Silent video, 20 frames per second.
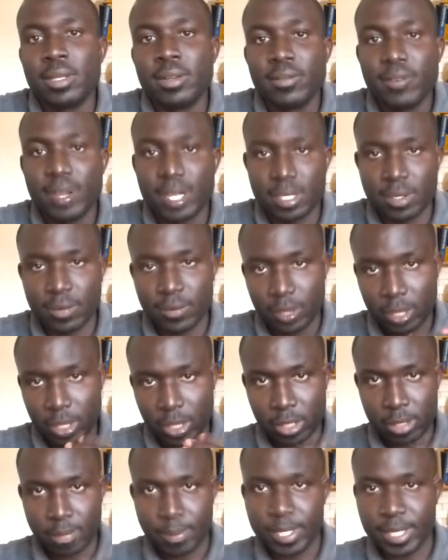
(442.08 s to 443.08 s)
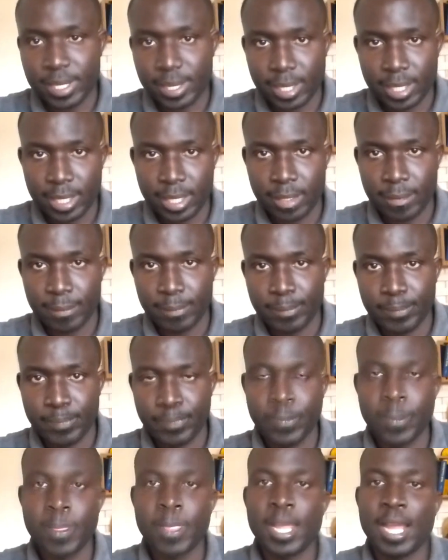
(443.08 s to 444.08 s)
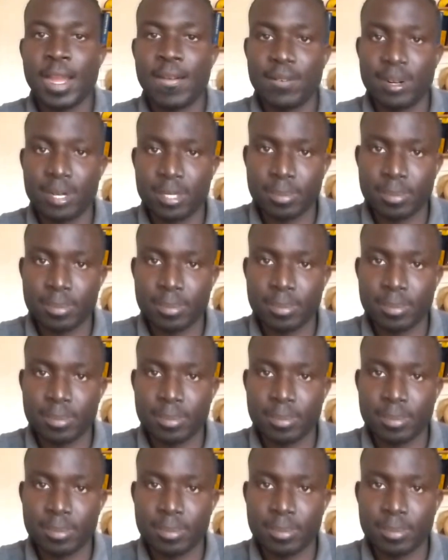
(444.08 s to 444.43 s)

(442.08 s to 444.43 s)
first of all, you speed read. After